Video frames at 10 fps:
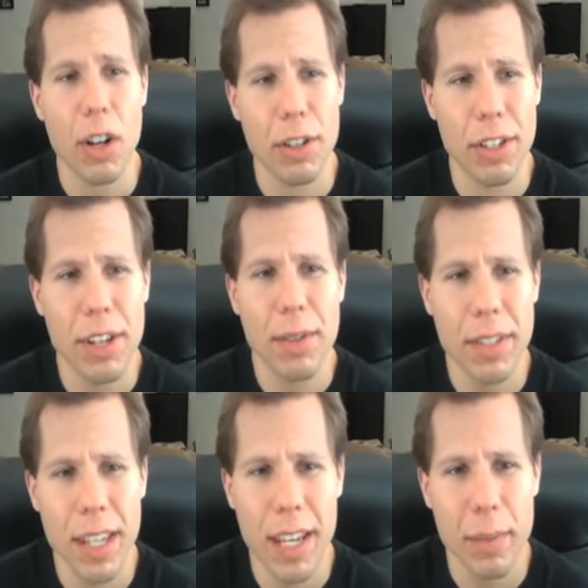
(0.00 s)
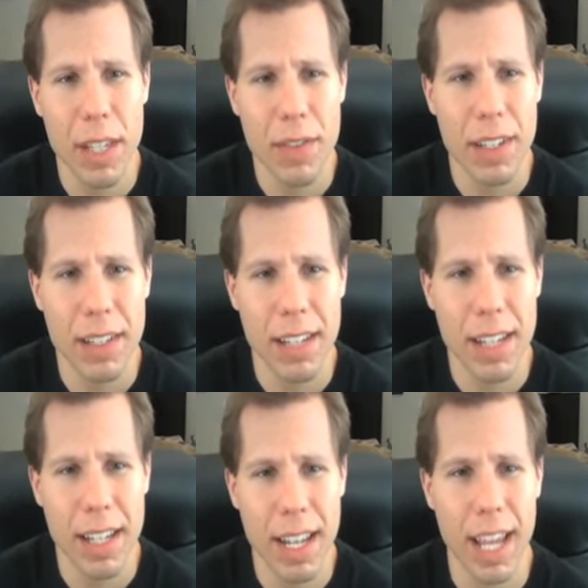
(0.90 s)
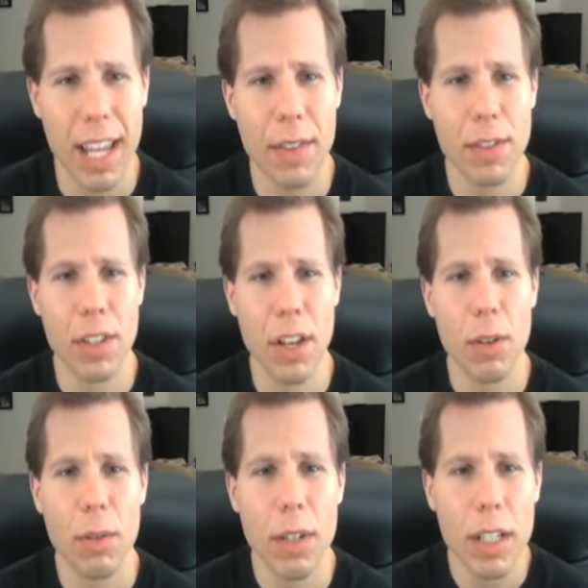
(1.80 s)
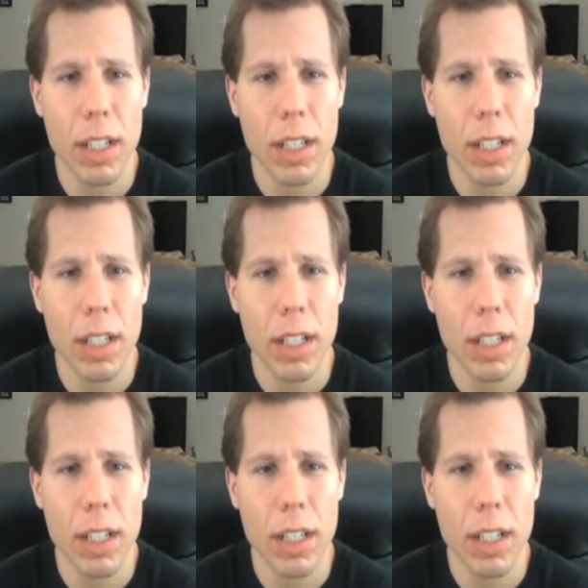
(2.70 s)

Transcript: Or do you see him leaving TNA? If so,